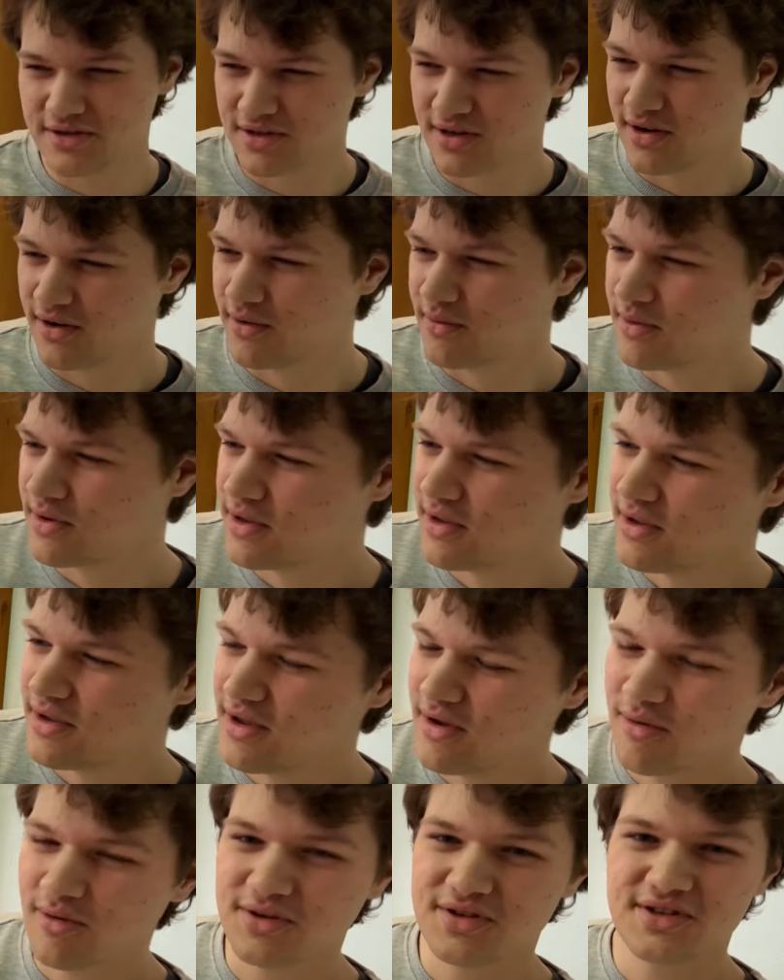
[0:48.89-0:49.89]
So
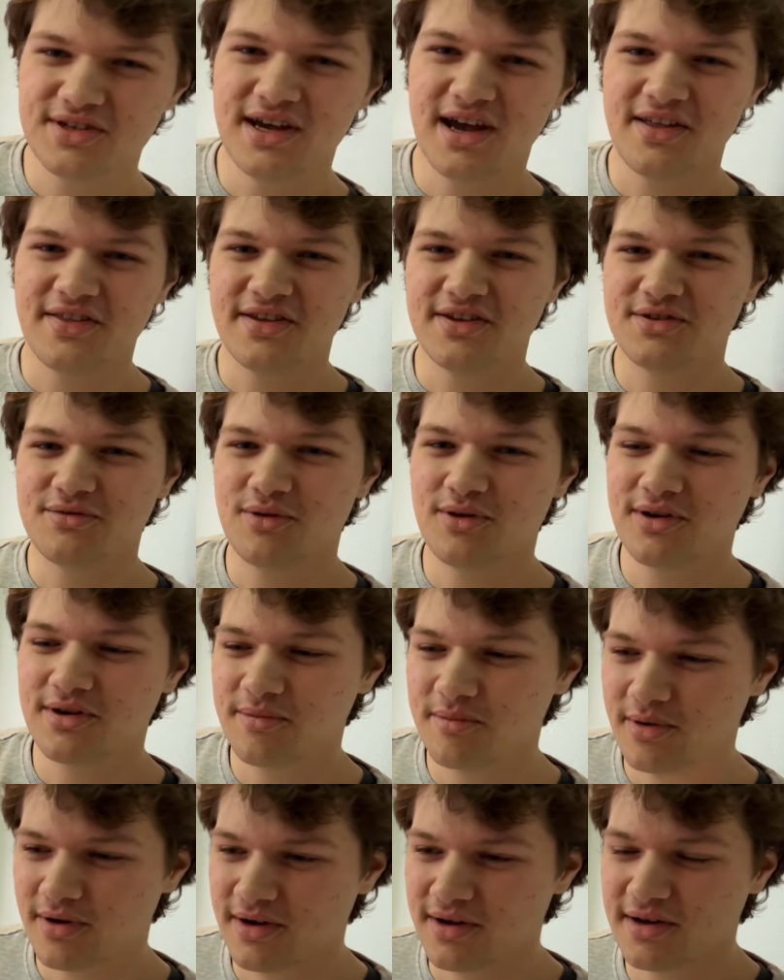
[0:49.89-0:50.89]
we'll see on this
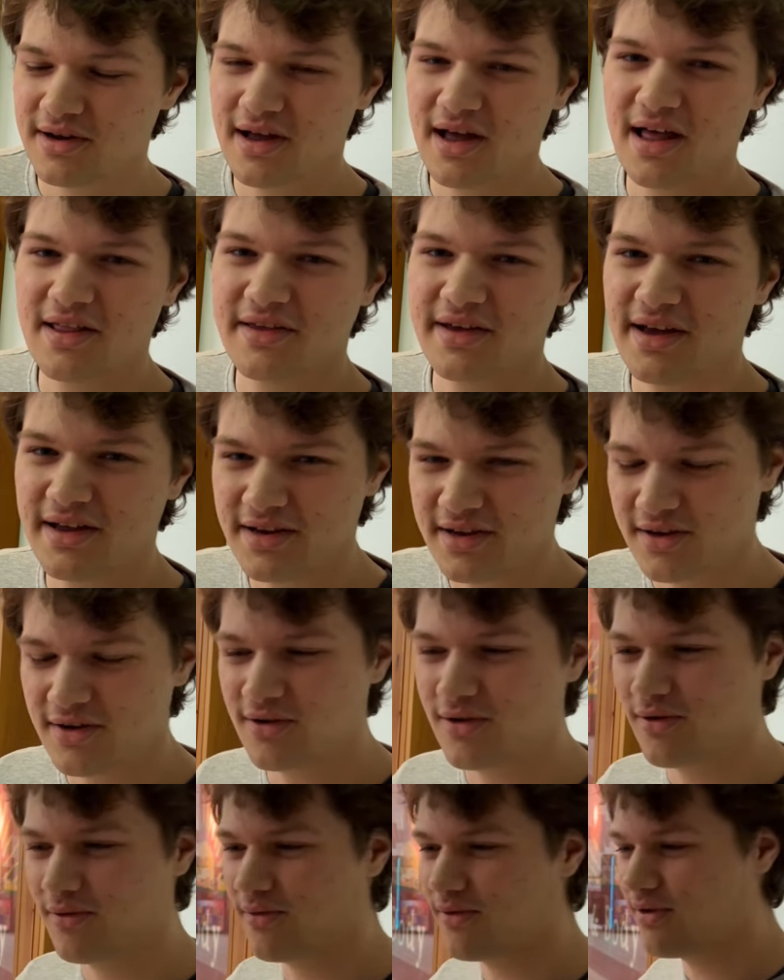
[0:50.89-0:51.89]
one, but I think I did
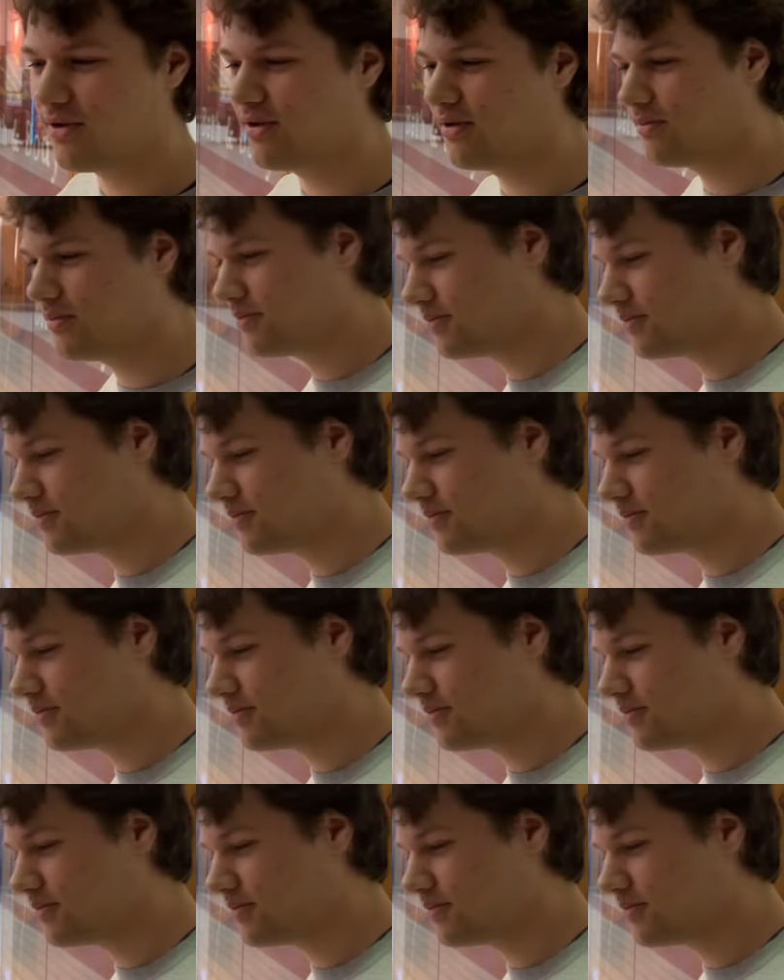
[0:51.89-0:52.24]
good overall.